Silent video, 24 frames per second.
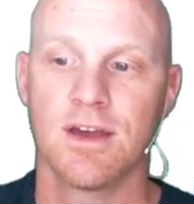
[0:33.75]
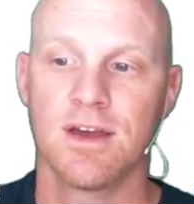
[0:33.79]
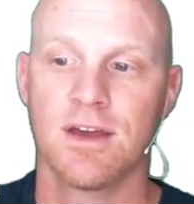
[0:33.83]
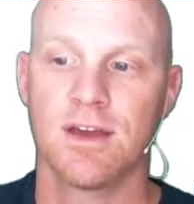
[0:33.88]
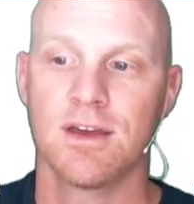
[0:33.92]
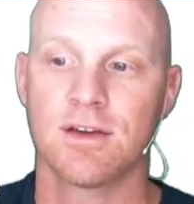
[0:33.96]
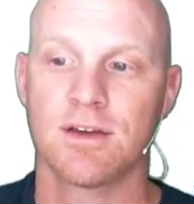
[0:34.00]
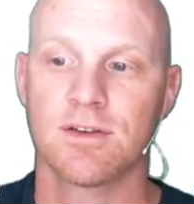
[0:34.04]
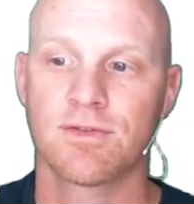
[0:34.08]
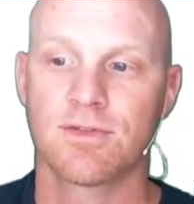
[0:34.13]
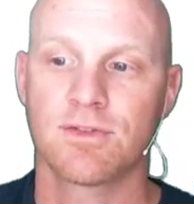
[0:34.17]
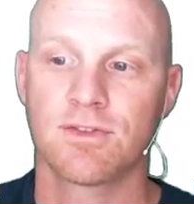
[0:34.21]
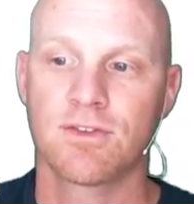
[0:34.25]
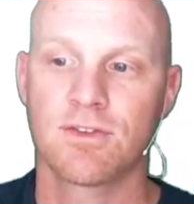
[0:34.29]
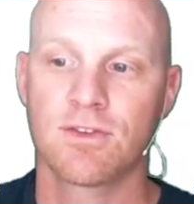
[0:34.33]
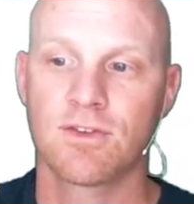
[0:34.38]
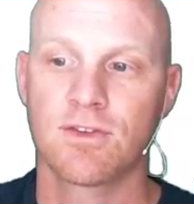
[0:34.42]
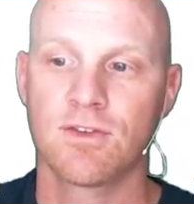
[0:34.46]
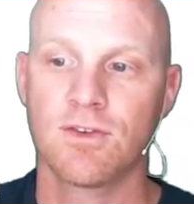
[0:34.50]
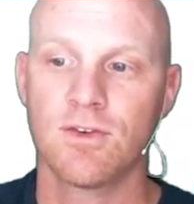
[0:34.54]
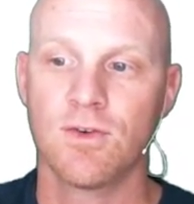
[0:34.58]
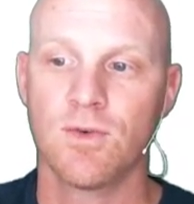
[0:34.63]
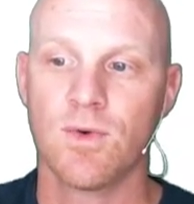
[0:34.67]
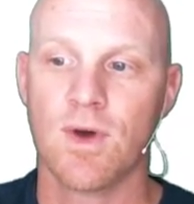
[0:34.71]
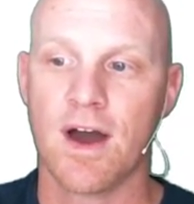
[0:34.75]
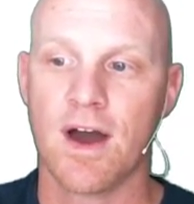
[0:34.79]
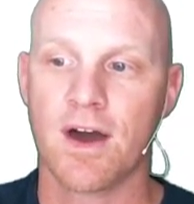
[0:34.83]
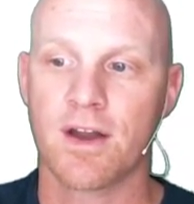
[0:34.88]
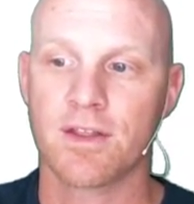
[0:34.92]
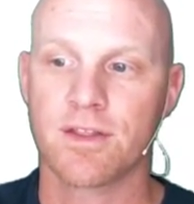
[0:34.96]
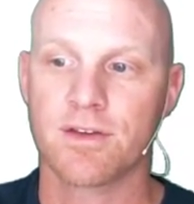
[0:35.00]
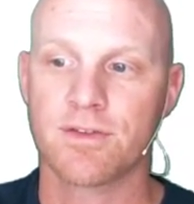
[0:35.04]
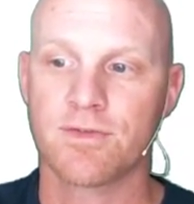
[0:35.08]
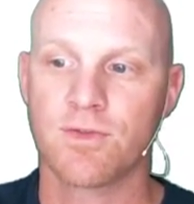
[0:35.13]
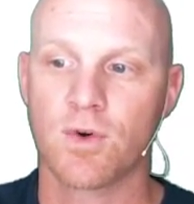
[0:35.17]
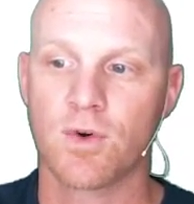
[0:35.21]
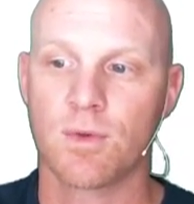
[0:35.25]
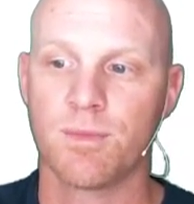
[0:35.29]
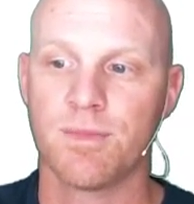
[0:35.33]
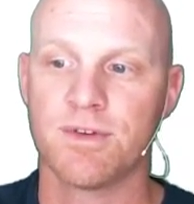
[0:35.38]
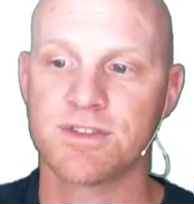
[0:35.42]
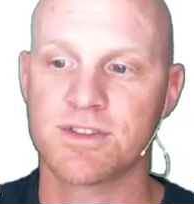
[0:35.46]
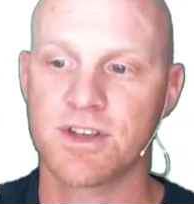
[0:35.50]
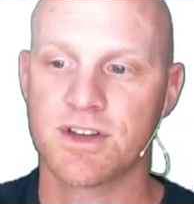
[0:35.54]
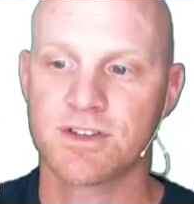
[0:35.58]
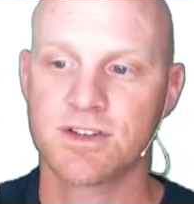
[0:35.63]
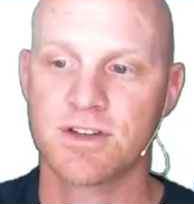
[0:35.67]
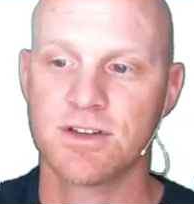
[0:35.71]
If two out of the four
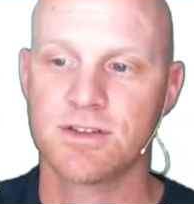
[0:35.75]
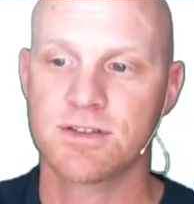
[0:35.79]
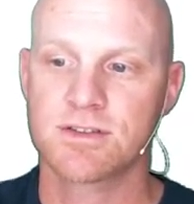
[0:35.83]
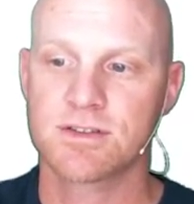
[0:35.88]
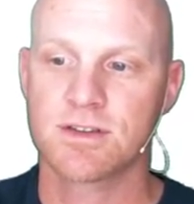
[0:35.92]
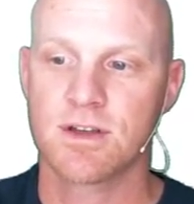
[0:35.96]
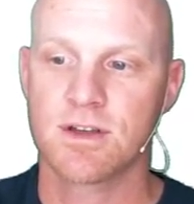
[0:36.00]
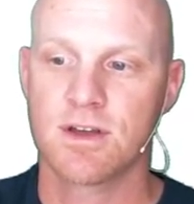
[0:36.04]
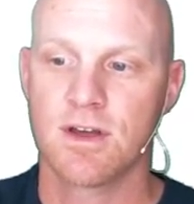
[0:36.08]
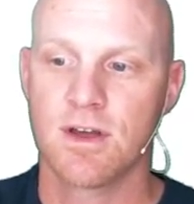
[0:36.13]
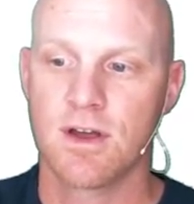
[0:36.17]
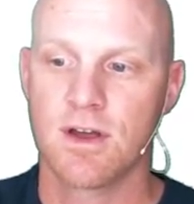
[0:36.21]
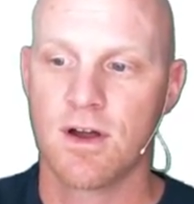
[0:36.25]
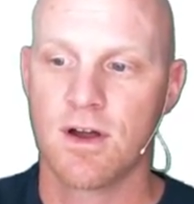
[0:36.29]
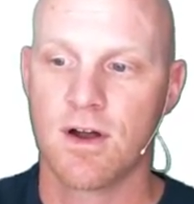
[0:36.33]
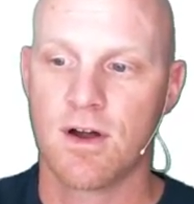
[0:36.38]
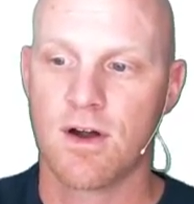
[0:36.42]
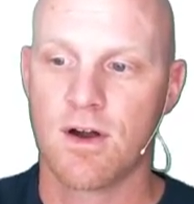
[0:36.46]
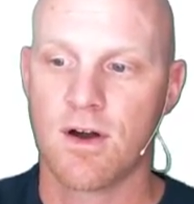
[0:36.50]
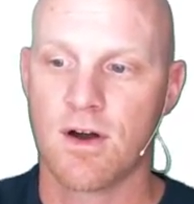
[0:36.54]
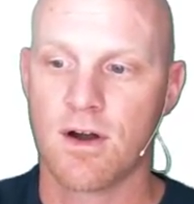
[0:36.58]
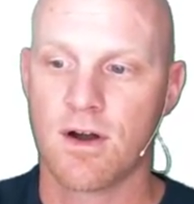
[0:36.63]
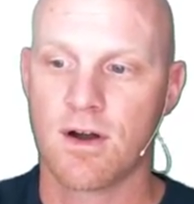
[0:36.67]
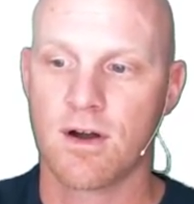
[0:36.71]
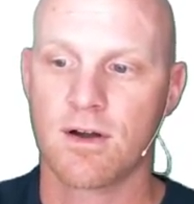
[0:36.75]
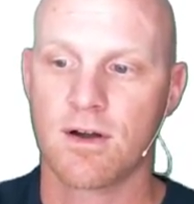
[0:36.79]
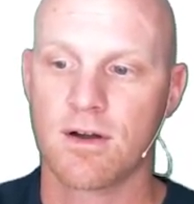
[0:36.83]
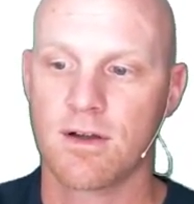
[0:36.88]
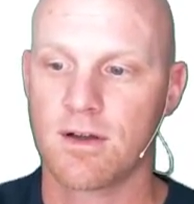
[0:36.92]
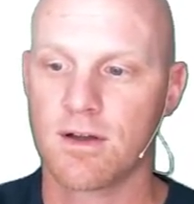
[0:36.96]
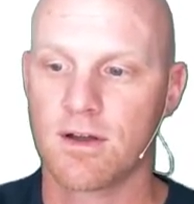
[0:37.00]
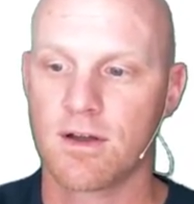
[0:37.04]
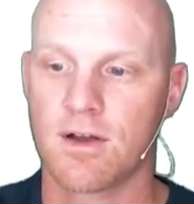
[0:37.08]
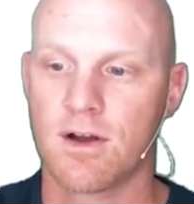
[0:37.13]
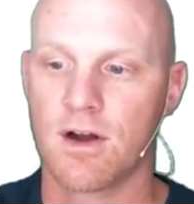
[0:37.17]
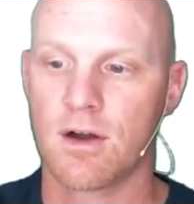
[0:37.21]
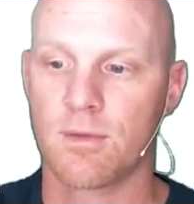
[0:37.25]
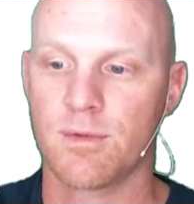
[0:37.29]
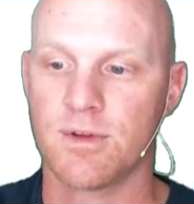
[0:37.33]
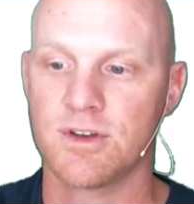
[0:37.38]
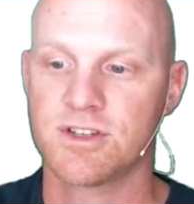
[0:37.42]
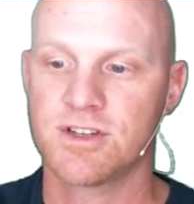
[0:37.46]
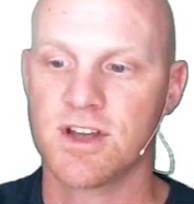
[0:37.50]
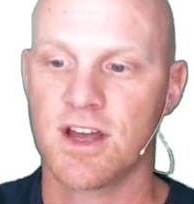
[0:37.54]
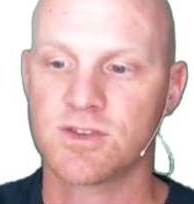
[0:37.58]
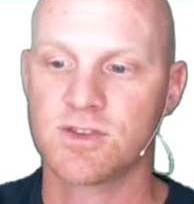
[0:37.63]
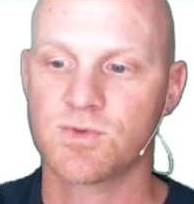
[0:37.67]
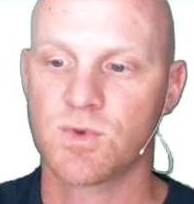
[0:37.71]
positions are carbon
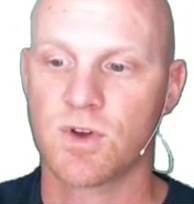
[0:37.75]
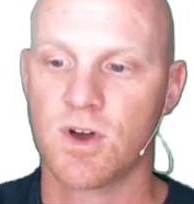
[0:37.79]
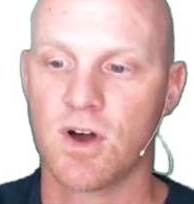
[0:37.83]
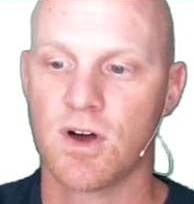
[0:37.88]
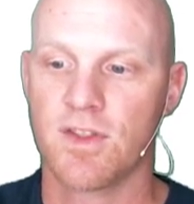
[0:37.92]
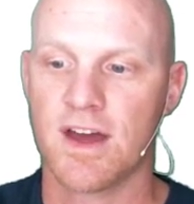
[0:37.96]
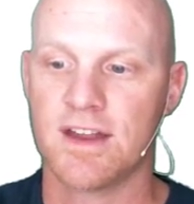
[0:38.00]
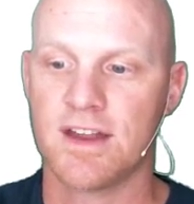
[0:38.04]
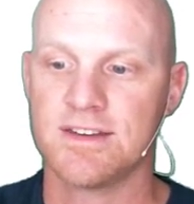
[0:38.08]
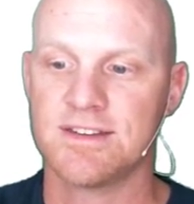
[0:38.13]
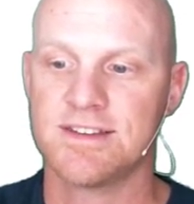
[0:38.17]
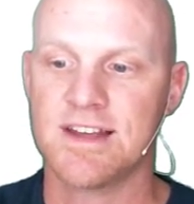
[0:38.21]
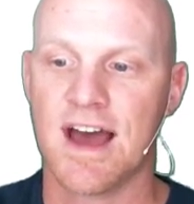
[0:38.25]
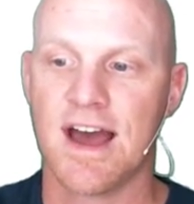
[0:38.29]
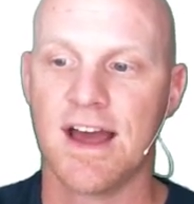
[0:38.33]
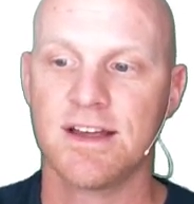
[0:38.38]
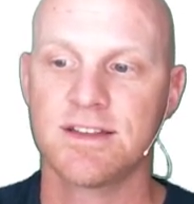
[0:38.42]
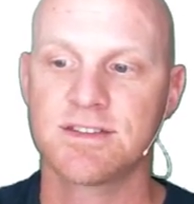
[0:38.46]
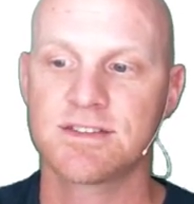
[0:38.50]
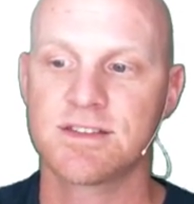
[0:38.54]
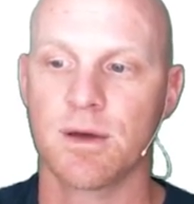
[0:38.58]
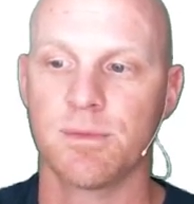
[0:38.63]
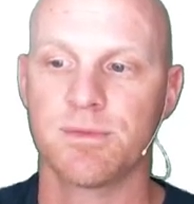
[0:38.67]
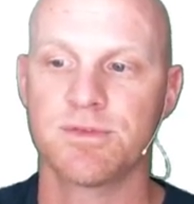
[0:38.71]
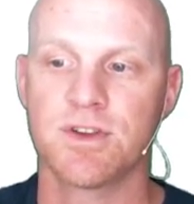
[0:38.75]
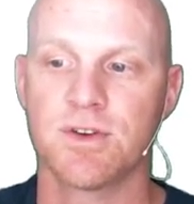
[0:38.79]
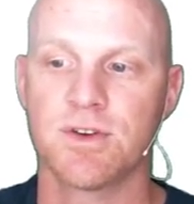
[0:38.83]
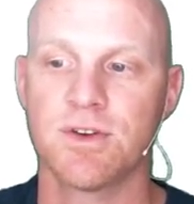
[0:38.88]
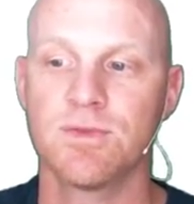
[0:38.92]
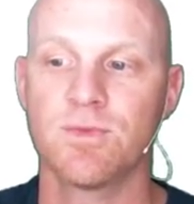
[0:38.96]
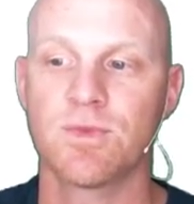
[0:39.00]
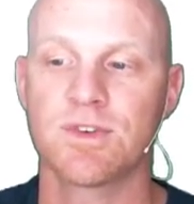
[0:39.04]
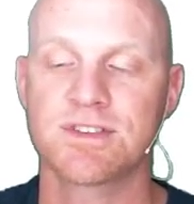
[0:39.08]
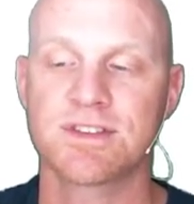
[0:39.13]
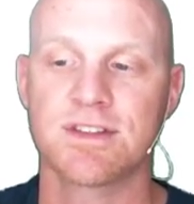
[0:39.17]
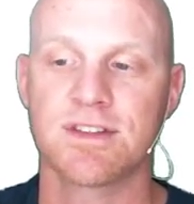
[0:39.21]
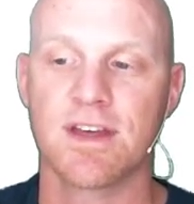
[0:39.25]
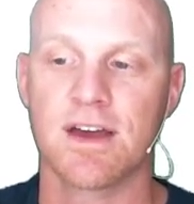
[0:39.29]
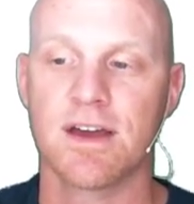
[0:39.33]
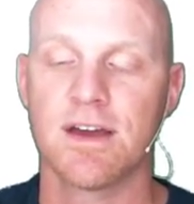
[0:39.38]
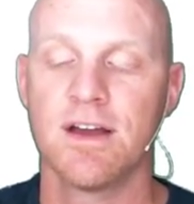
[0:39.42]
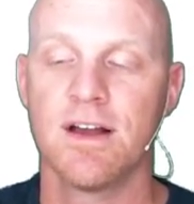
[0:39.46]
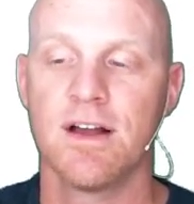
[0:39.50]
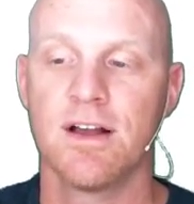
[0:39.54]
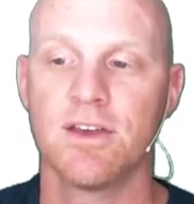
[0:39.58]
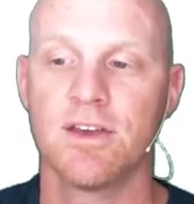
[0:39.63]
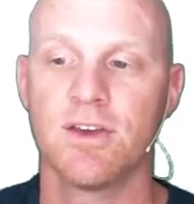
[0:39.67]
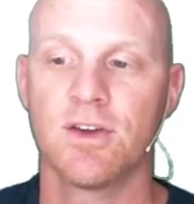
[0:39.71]
chains. We'll call that disubstituted, and we'll see that
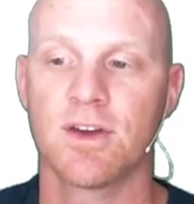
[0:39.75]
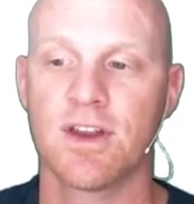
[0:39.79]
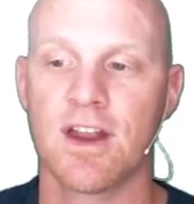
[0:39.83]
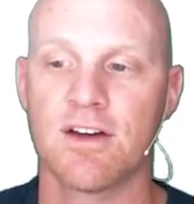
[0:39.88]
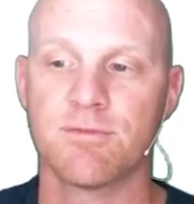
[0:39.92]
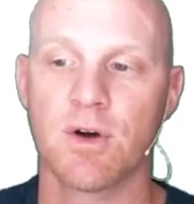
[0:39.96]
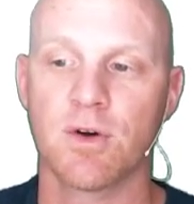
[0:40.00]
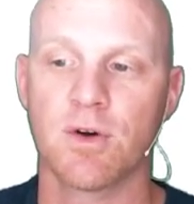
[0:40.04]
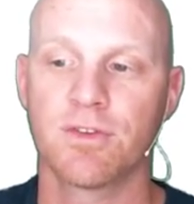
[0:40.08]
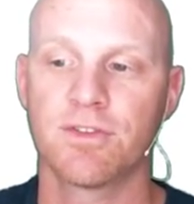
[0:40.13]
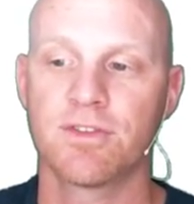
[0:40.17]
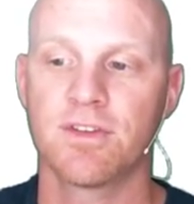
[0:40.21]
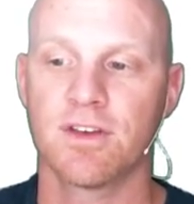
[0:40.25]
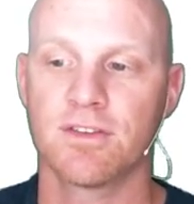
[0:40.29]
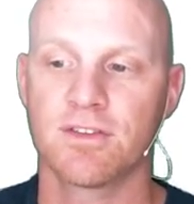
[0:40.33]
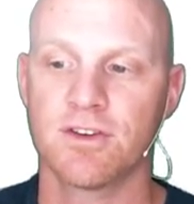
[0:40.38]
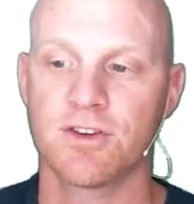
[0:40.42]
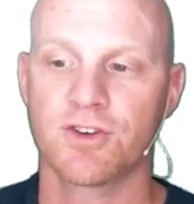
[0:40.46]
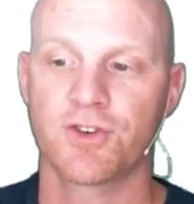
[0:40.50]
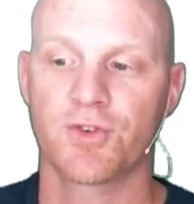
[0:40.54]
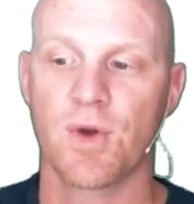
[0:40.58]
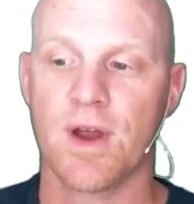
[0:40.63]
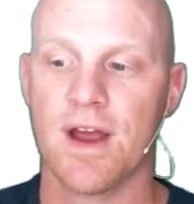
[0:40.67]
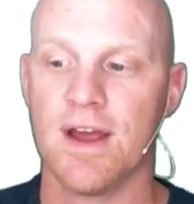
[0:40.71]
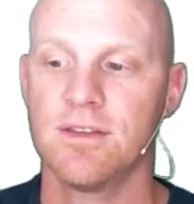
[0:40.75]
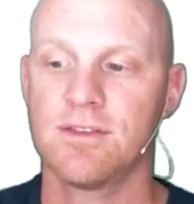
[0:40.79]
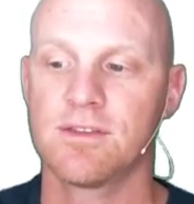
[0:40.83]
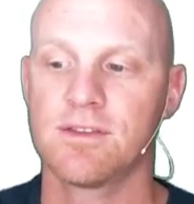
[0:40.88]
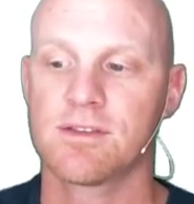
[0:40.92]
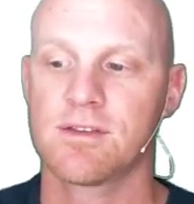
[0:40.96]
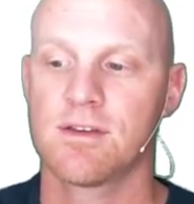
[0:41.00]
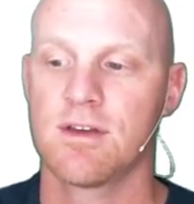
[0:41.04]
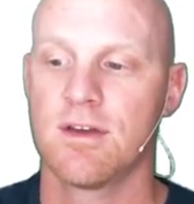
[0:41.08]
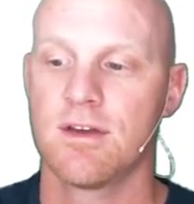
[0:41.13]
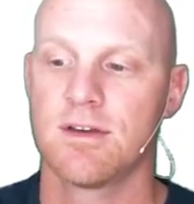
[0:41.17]
you can have both cis and trans.